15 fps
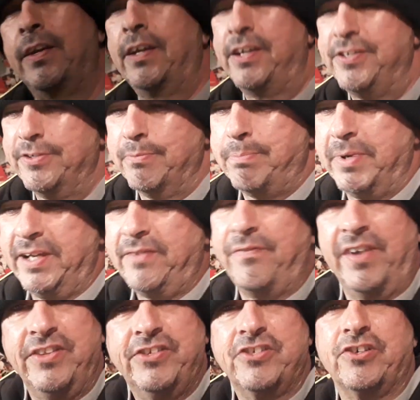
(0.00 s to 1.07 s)
he's a big
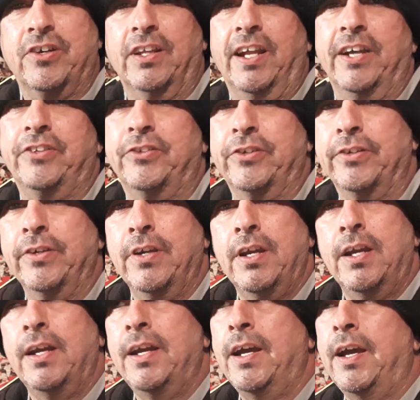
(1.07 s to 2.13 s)
vintage collector
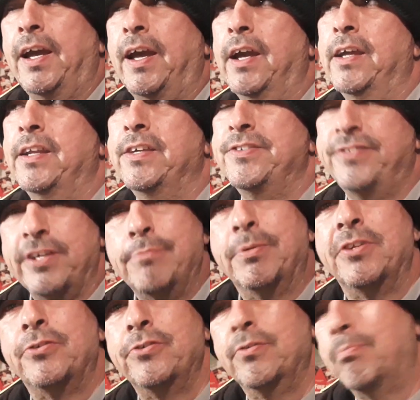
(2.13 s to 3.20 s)
and is deep
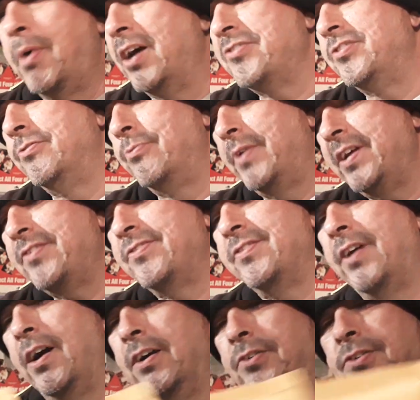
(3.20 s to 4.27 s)
into the Boston Red Sox.